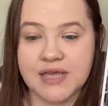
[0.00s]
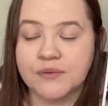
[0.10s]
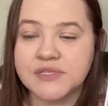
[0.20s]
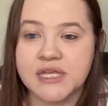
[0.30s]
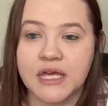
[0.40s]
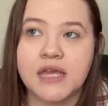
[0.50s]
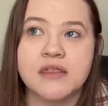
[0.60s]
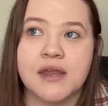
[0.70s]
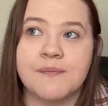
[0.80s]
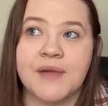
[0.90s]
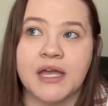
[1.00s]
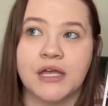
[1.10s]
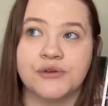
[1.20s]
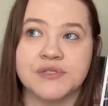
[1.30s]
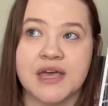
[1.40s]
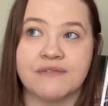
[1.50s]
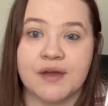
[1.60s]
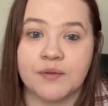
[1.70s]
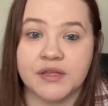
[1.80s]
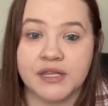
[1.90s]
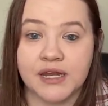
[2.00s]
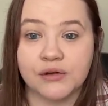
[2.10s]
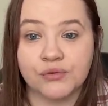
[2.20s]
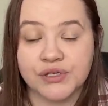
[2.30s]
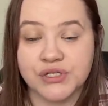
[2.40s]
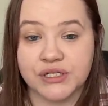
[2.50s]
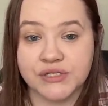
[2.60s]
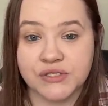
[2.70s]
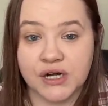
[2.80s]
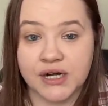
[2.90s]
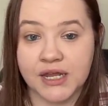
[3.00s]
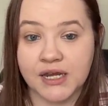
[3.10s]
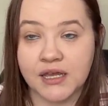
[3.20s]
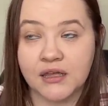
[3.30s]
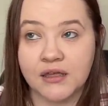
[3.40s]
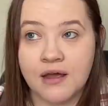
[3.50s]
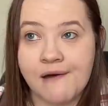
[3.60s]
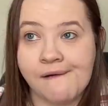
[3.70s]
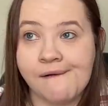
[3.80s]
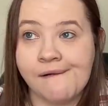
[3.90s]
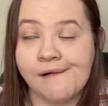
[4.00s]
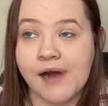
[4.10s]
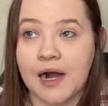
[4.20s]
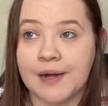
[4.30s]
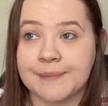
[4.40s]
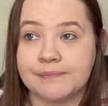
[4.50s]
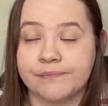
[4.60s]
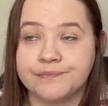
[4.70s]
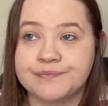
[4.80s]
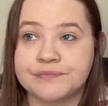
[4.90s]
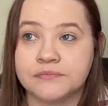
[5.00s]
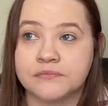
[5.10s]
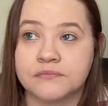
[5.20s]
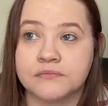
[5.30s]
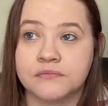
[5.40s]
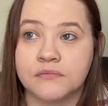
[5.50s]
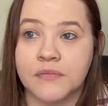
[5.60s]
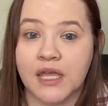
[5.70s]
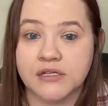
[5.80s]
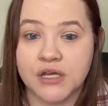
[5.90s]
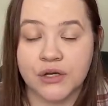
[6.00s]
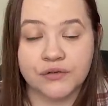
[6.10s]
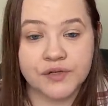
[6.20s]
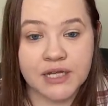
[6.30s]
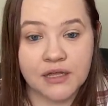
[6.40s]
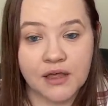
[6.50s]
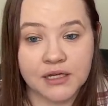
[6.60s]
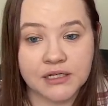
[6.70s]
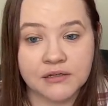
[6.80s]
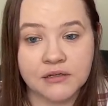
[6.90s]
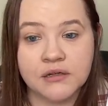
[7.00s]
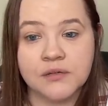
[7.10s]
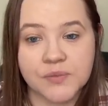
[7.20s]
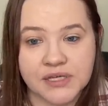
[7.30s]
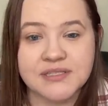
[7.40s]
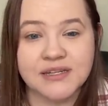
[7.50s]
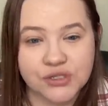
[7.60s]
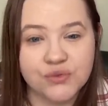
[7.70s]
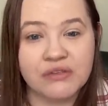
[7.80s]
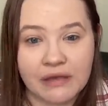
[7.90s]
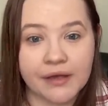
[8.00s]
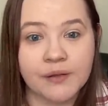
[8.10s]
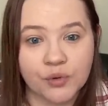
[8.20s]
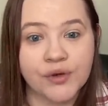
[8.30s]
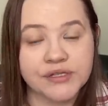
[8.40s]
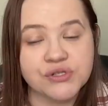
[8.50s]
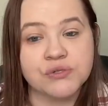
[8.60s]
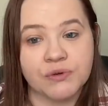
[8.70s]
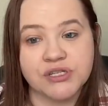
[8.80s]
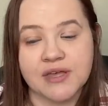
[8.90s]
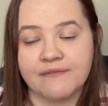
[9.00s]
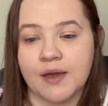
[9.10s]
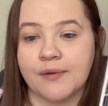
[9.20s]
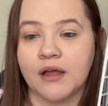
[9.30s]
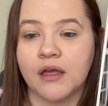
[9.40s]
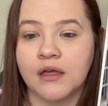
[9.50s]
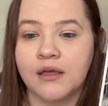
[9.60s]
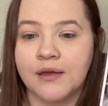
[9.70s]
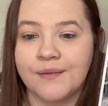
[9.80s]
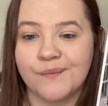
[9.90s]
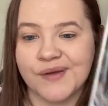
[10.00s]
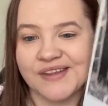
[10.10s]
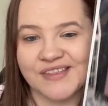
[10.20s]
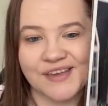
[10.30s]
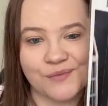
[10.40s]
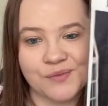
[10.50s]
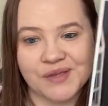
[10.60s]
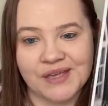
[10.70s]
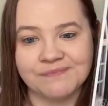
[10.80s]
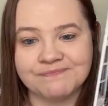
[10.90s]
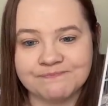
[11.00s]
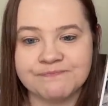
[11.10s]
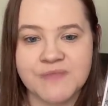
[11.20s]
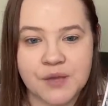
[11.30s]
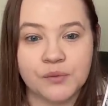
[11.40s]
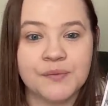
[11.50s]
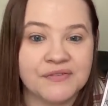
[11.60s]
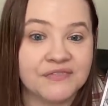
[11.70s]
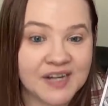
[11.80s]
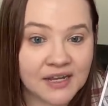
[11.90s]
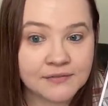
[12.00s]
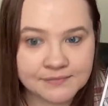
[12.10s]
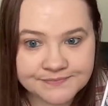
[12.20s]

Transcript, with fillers: I was thinking that I might use that fabric that I had originally started um, Antong Offendal on because I do think I am going to switch that fabric, but I think it would be it would be fitting